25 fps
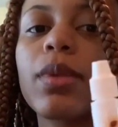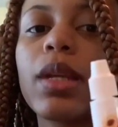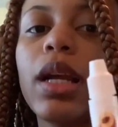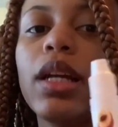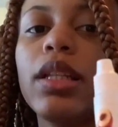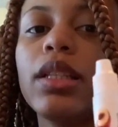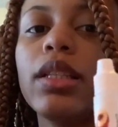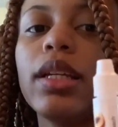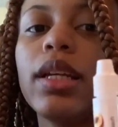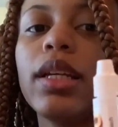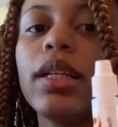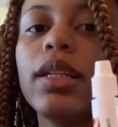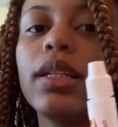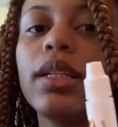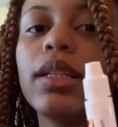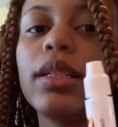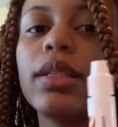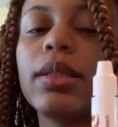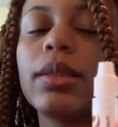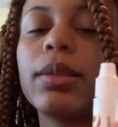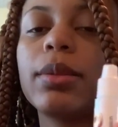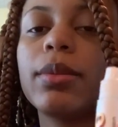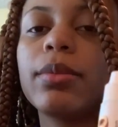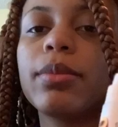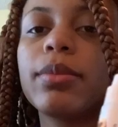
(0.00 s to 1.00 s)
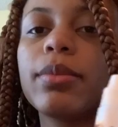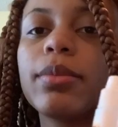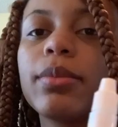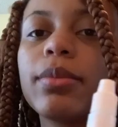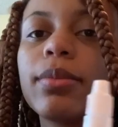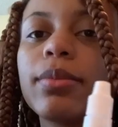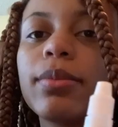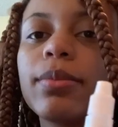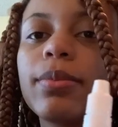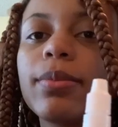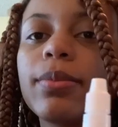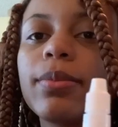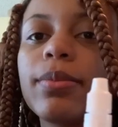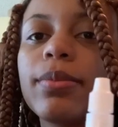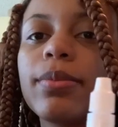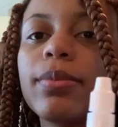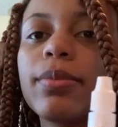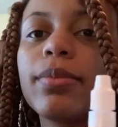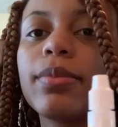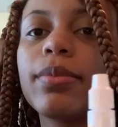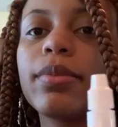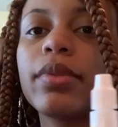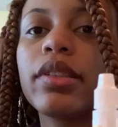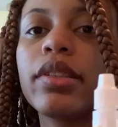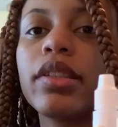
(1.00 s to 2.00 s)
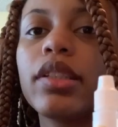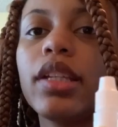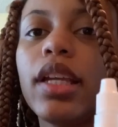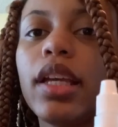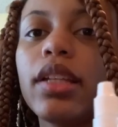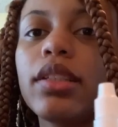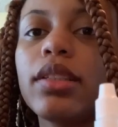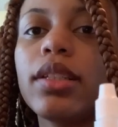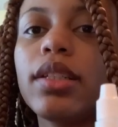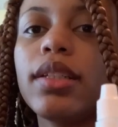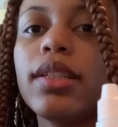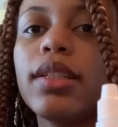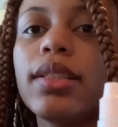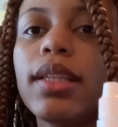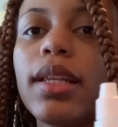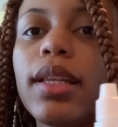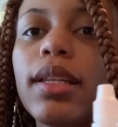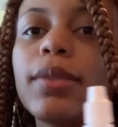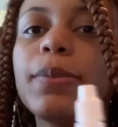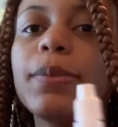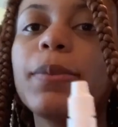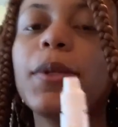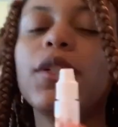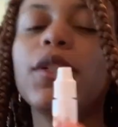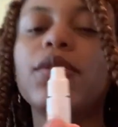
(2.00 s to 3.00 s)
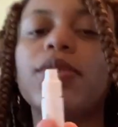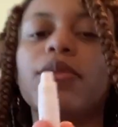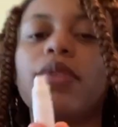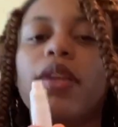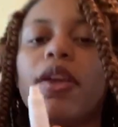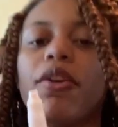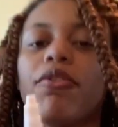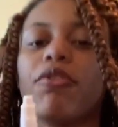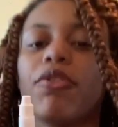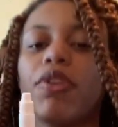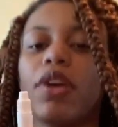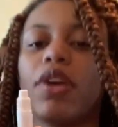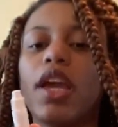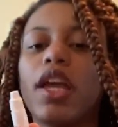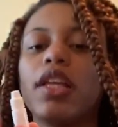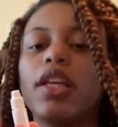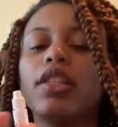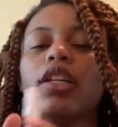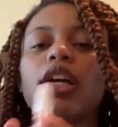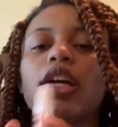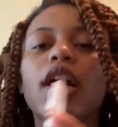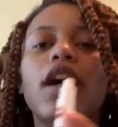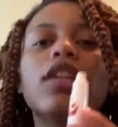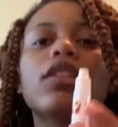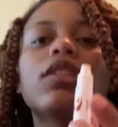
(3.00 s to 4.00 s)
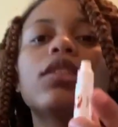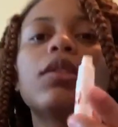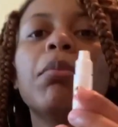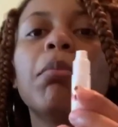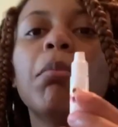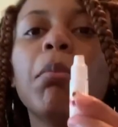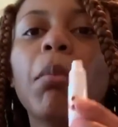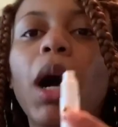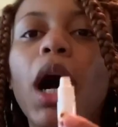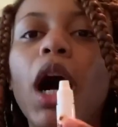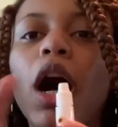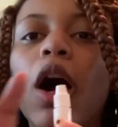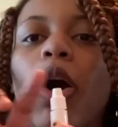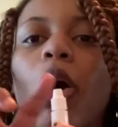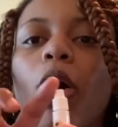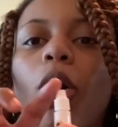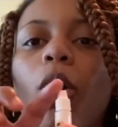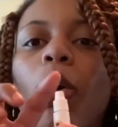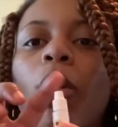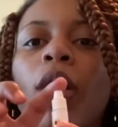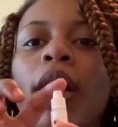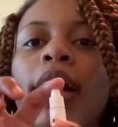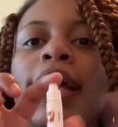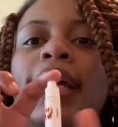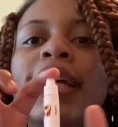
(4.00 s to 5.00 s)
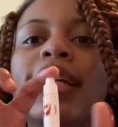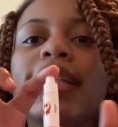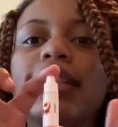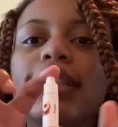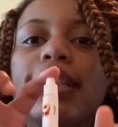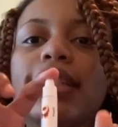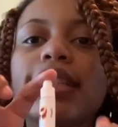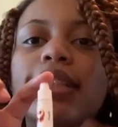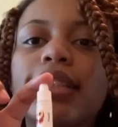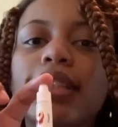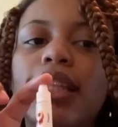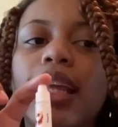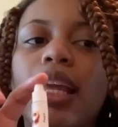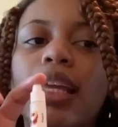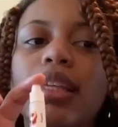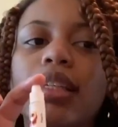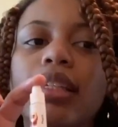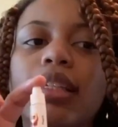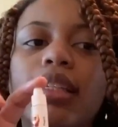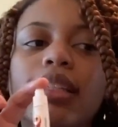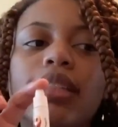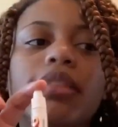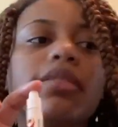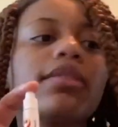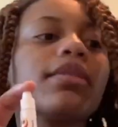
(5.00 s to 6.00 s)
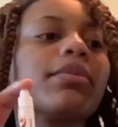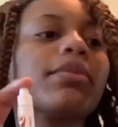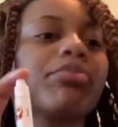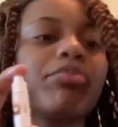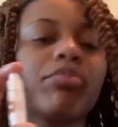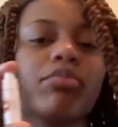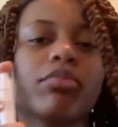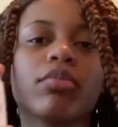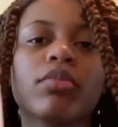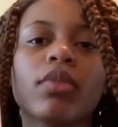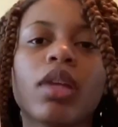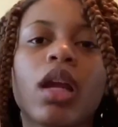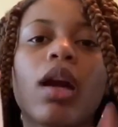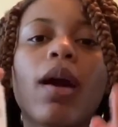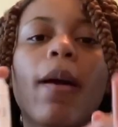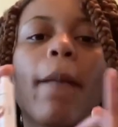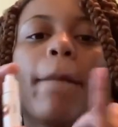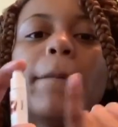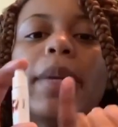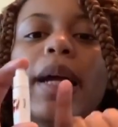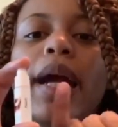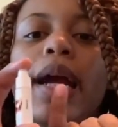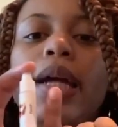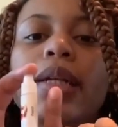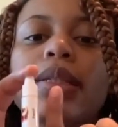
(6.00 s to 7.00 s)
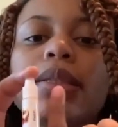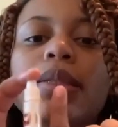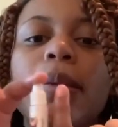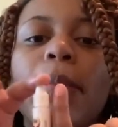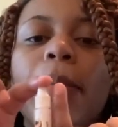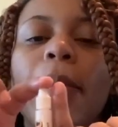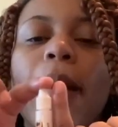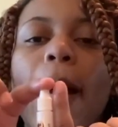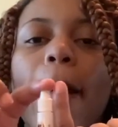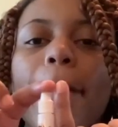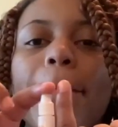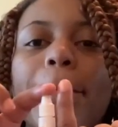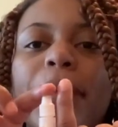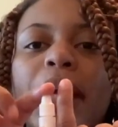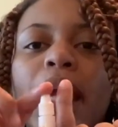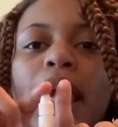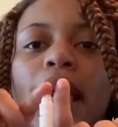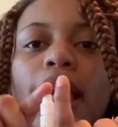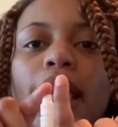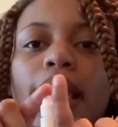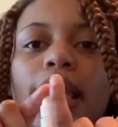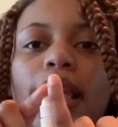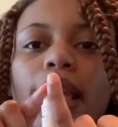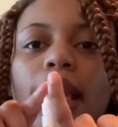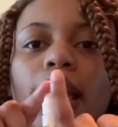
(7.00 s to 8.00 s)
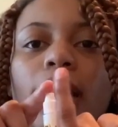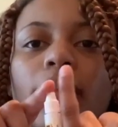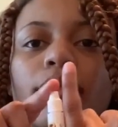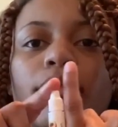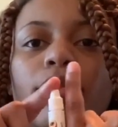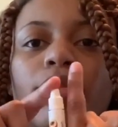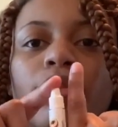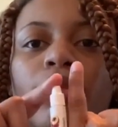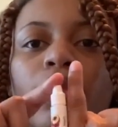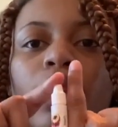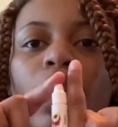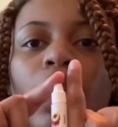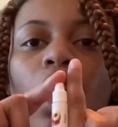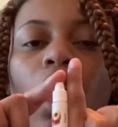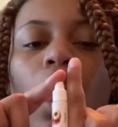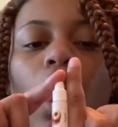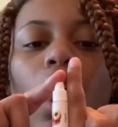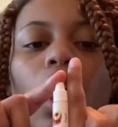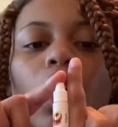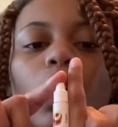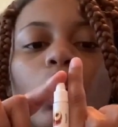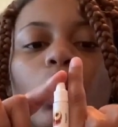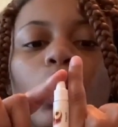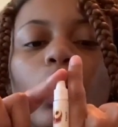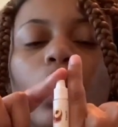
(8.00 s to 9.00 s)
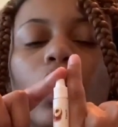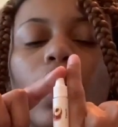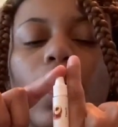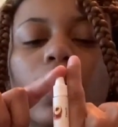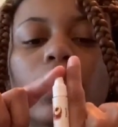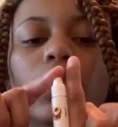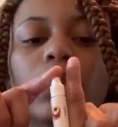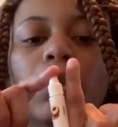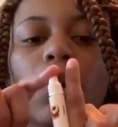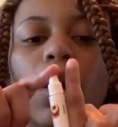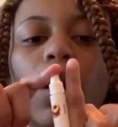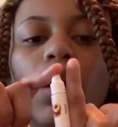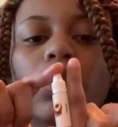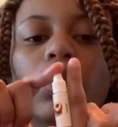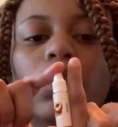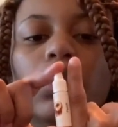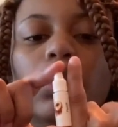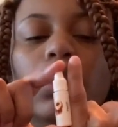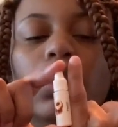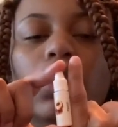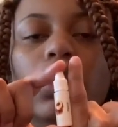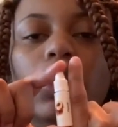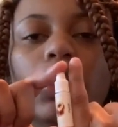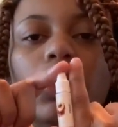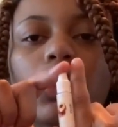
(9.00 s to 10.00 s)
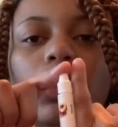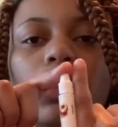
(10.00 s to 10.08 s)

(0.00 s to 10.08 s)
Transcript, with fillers: Look at this. Y'all see this? And it's peach flavoring. And look how small this thing is. Compared to my pinky, look how small this is.